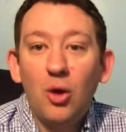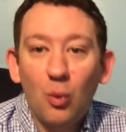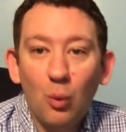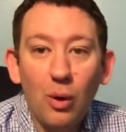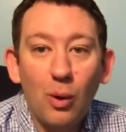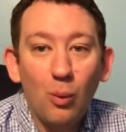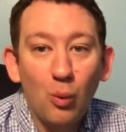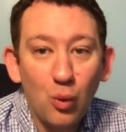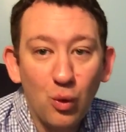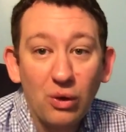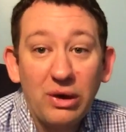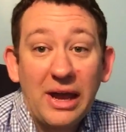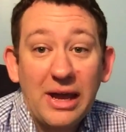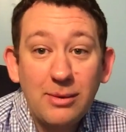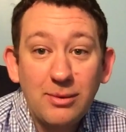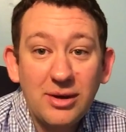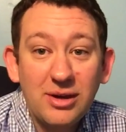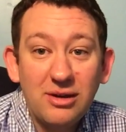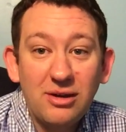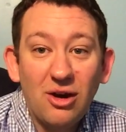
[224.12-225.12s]
What
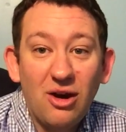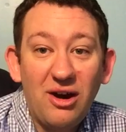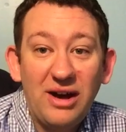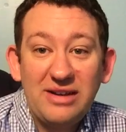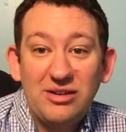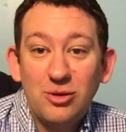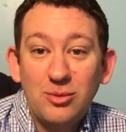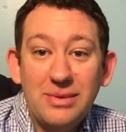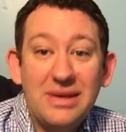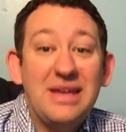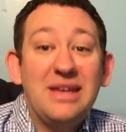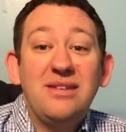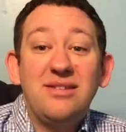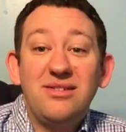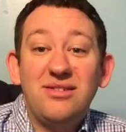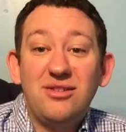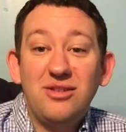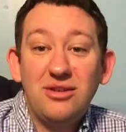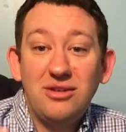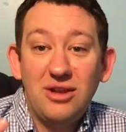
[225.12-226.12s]
wargaming item
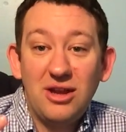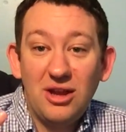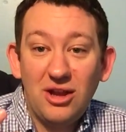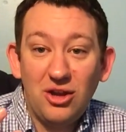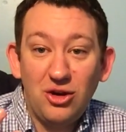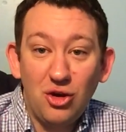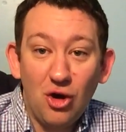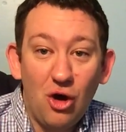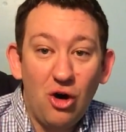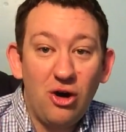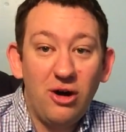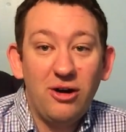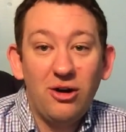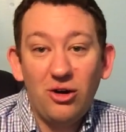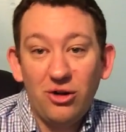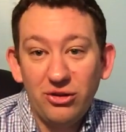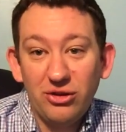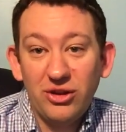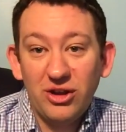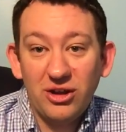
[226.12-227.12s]
is not
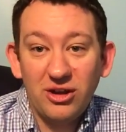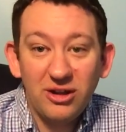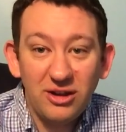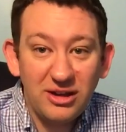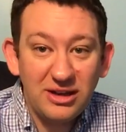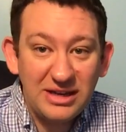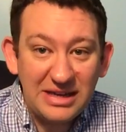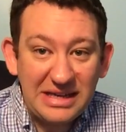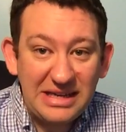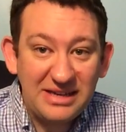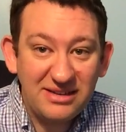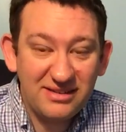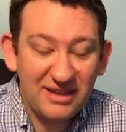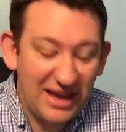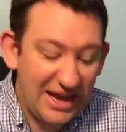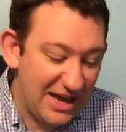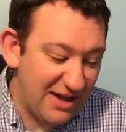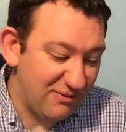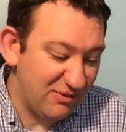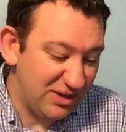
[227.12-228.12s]
on the need to
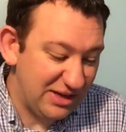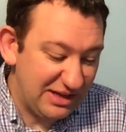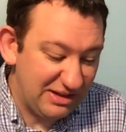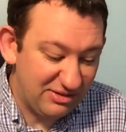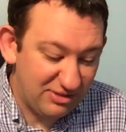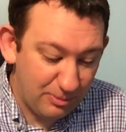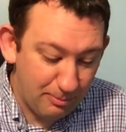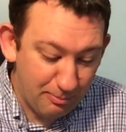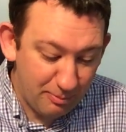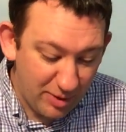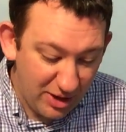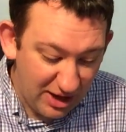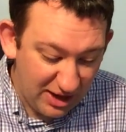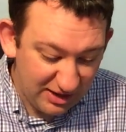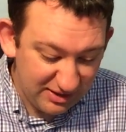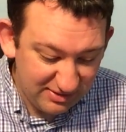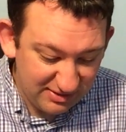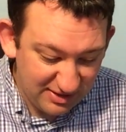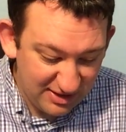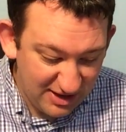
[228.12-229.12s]
have list,
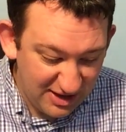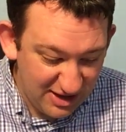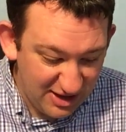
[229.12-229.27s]
but